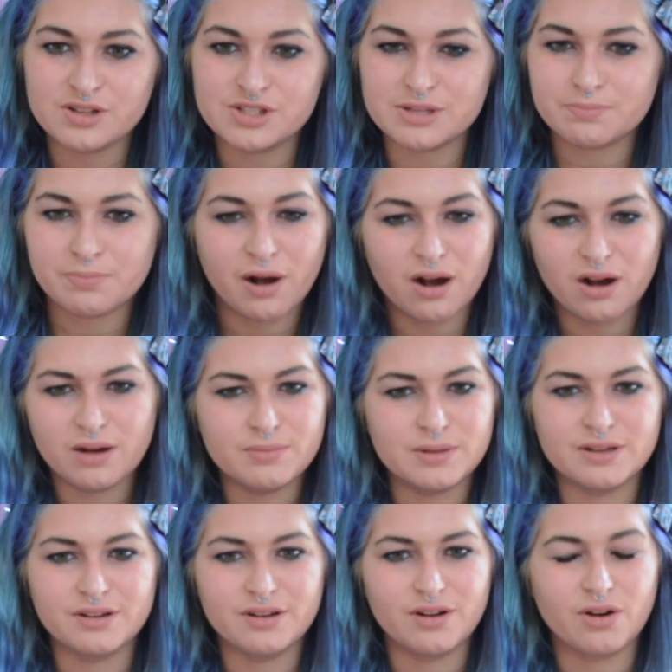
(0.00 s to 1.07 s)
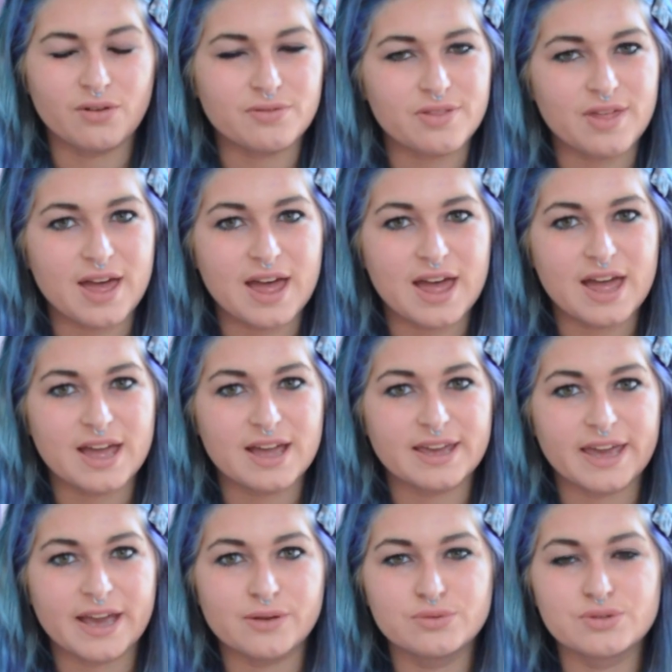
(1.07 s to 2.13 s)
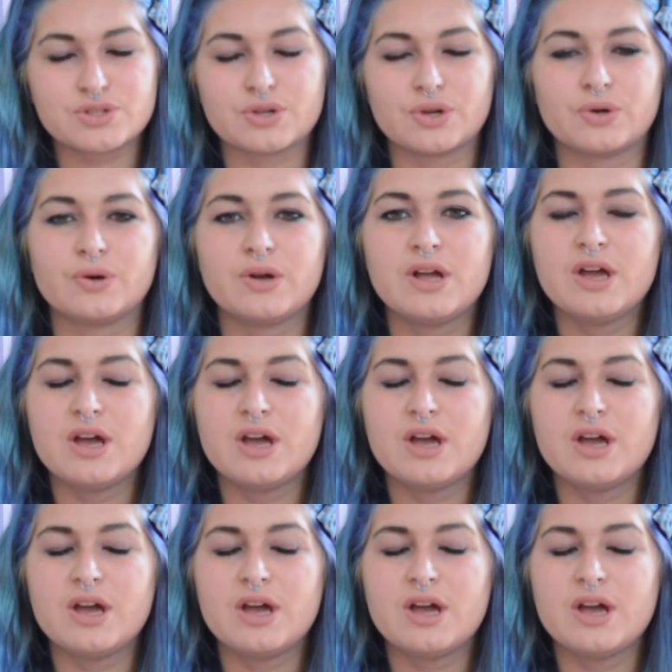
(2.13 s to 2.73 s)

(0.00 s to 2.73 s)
department of their council,